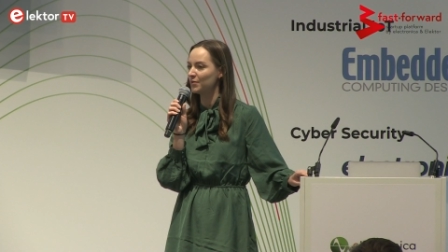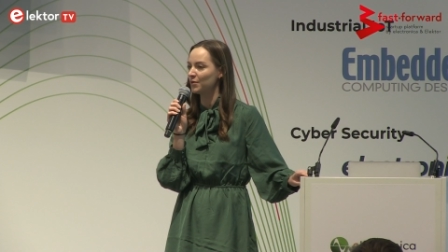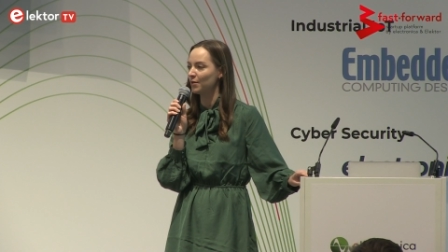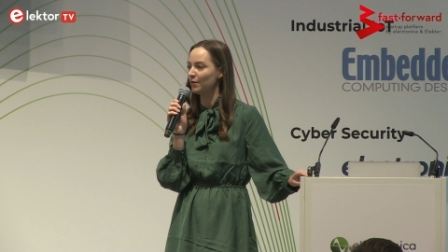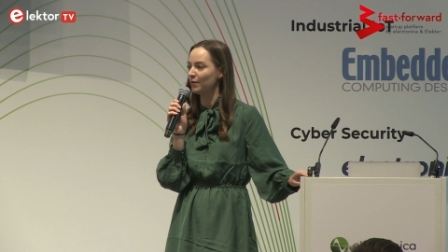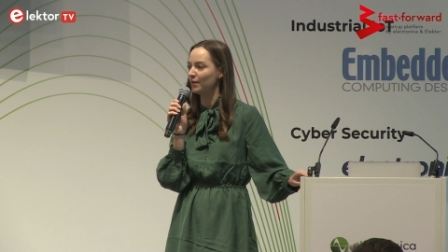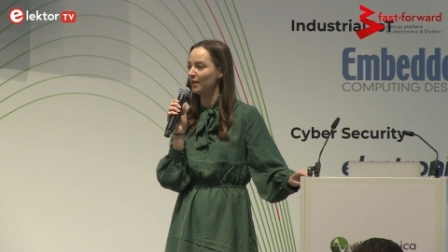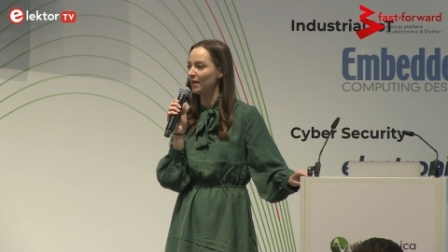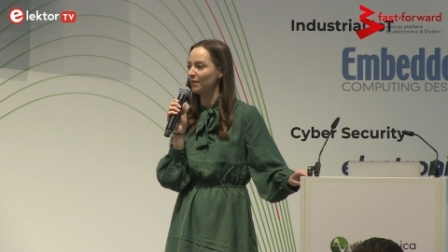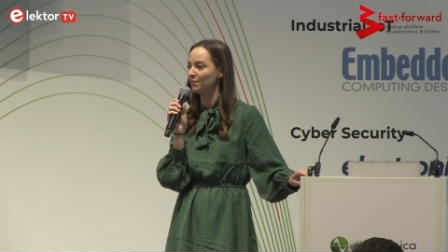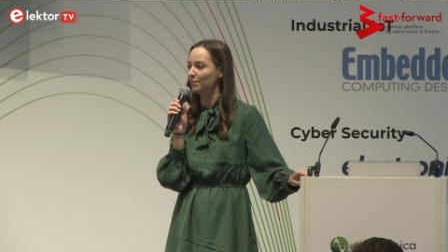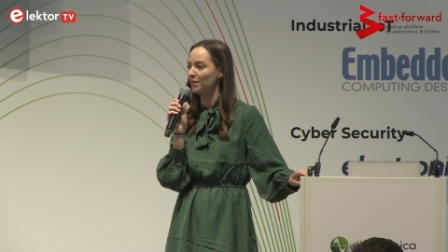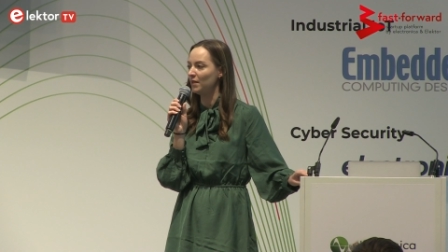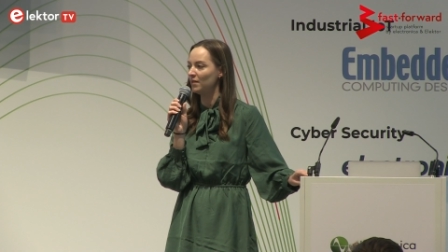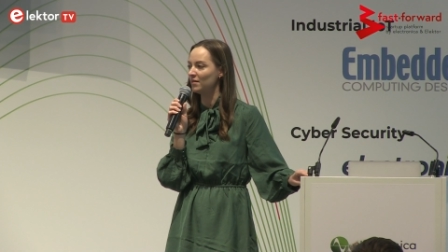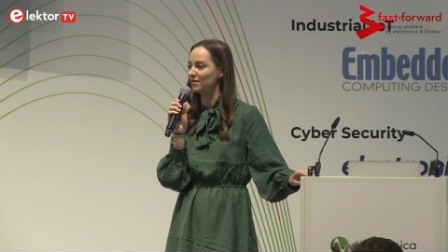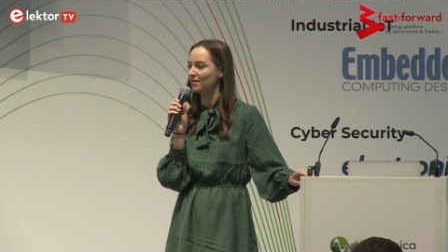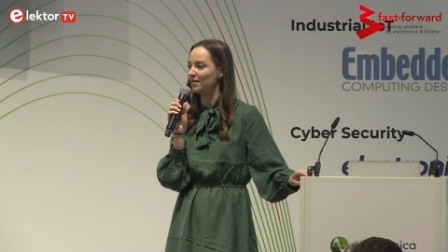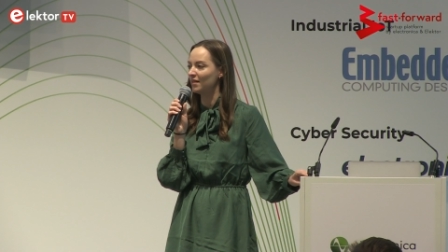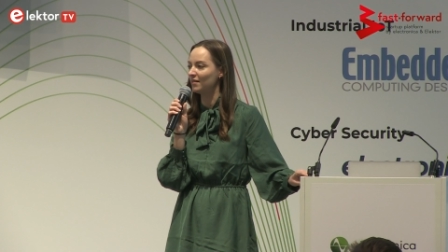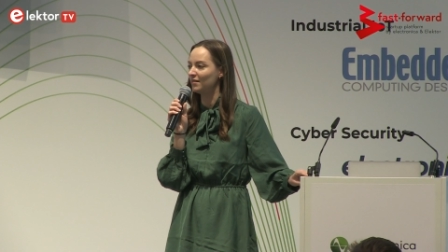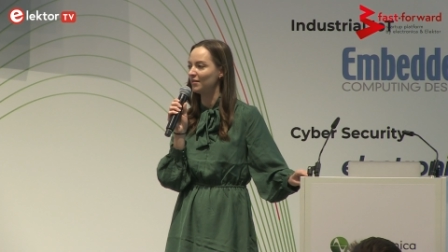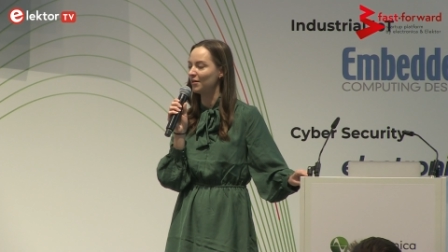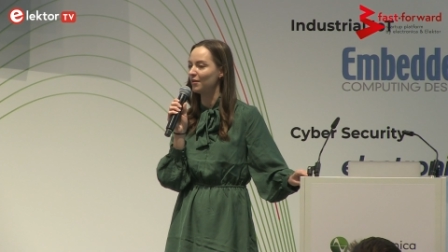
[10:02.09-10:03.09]
So that means
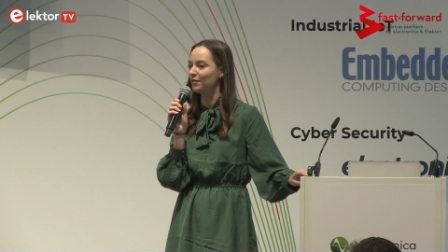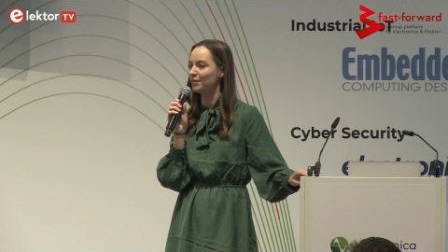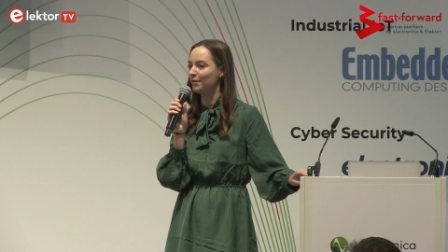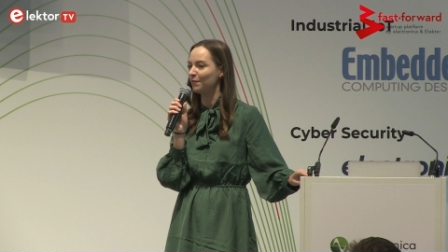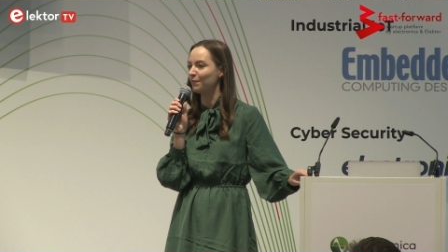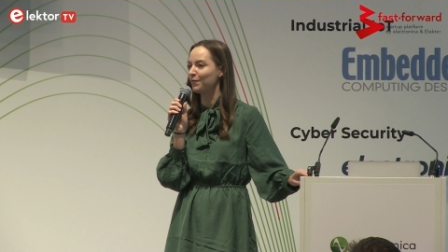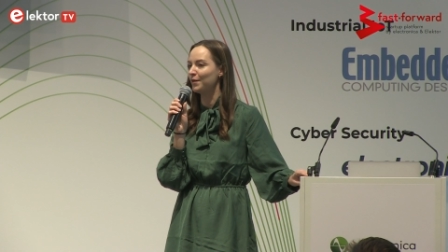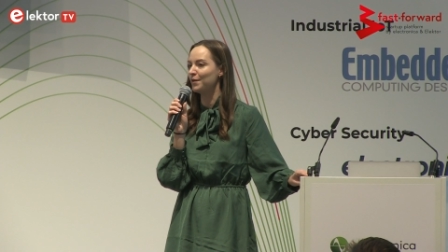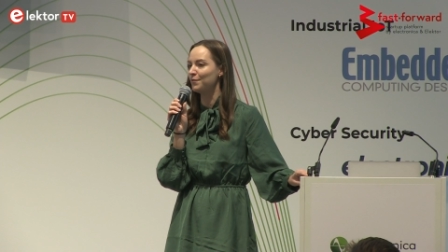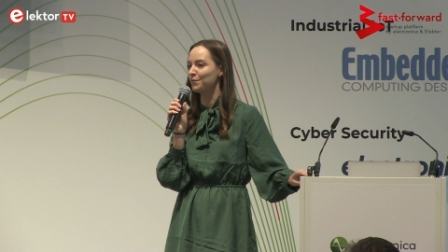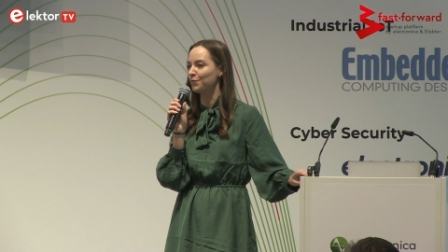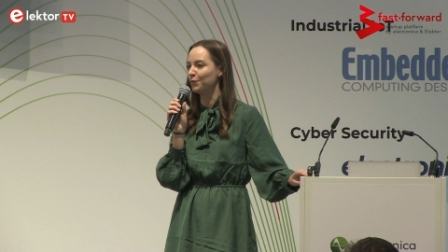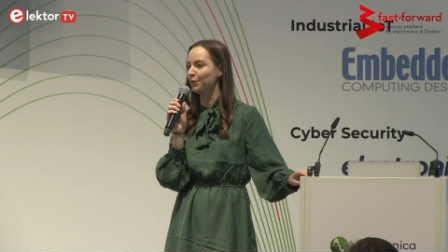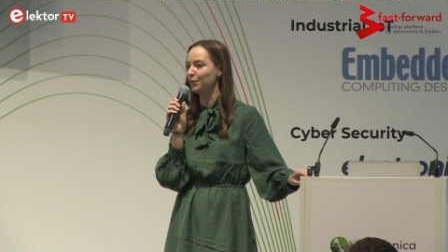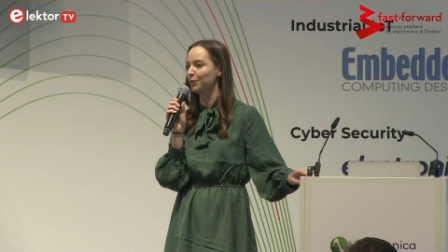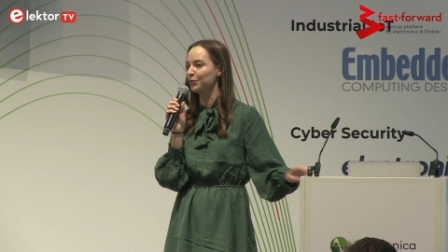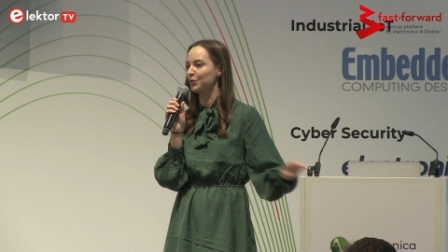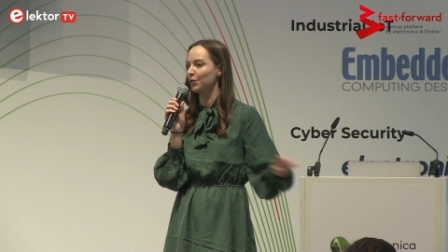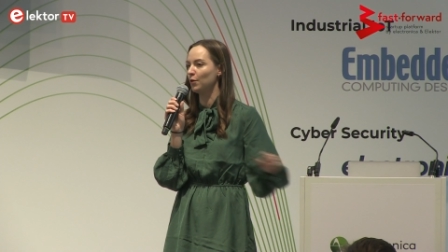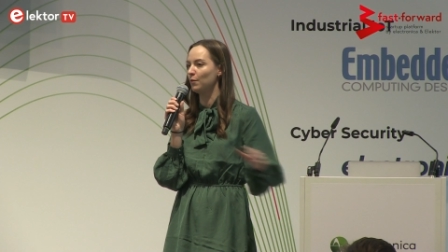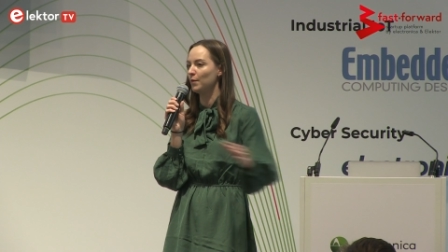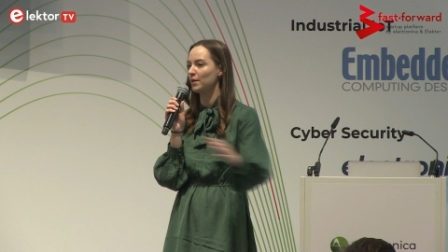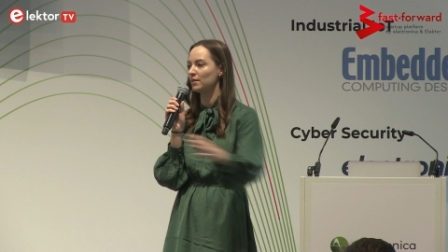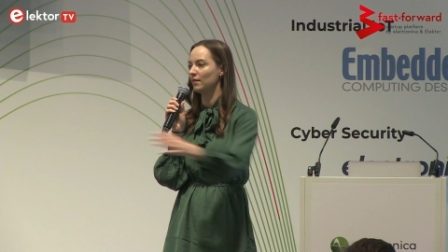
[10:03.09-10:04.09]
that there are different rules
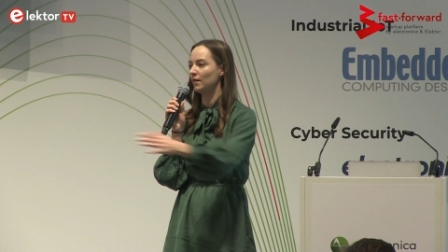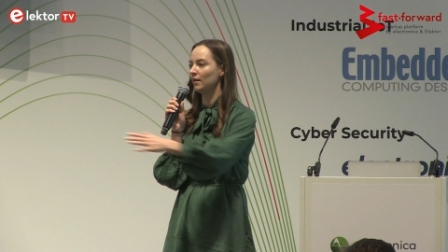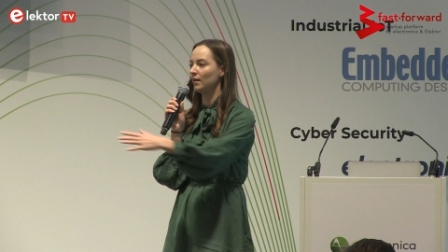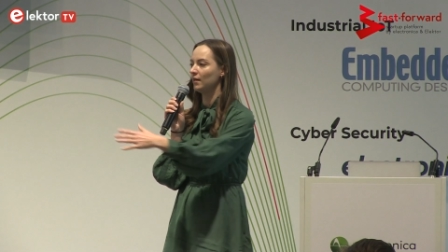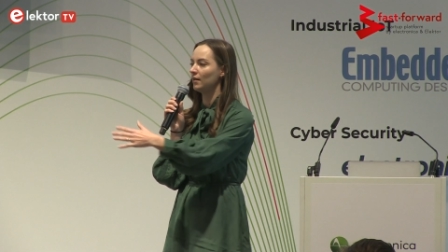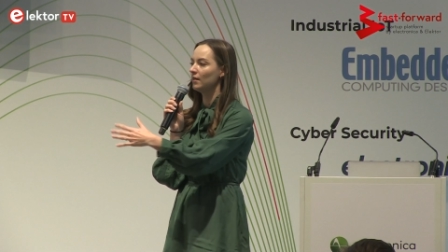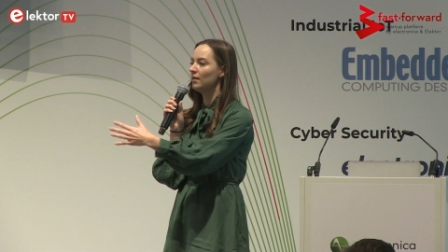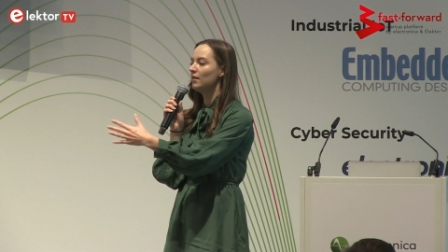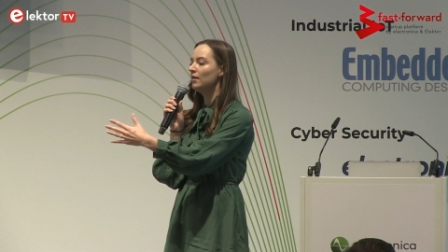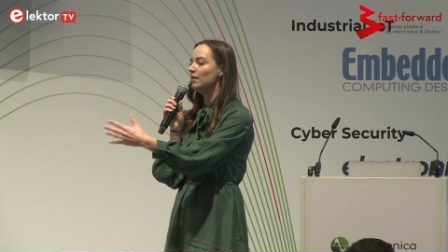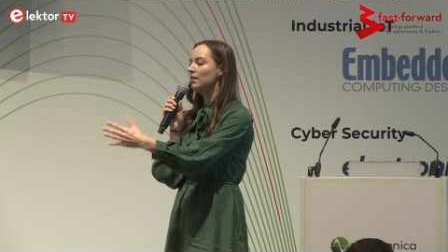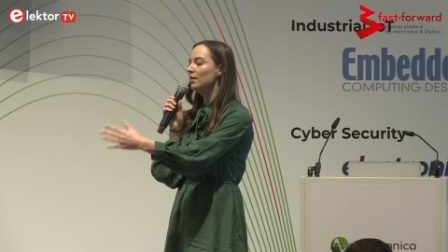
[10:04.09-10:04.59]
always like